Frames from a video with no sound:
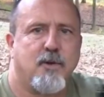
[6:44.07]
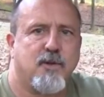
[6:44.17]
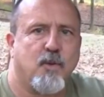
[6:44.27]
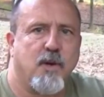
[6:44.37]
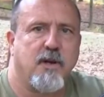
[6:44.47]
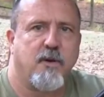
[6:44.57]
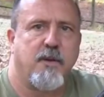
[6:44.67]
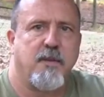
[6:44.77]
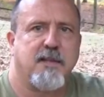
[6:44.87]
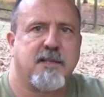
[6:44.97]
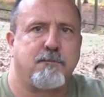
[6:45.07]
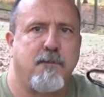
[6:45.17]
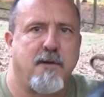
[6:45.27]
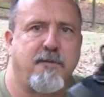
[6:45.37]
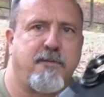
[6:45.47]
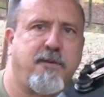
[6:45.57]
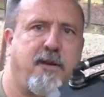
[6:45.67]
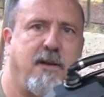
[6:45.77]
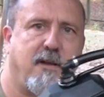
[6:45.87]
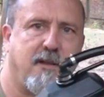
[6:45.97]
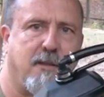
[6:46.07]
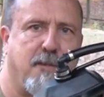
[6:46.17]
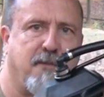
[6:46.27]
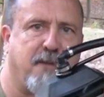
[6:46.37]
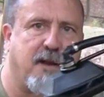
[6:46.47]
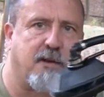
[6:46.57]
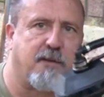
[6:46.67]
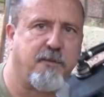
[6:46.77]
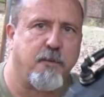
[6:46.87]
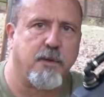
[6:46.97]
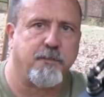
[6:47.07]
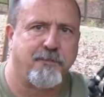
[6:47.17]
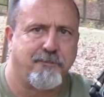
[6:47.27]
who's the winner in this muff, the muff out, if you will?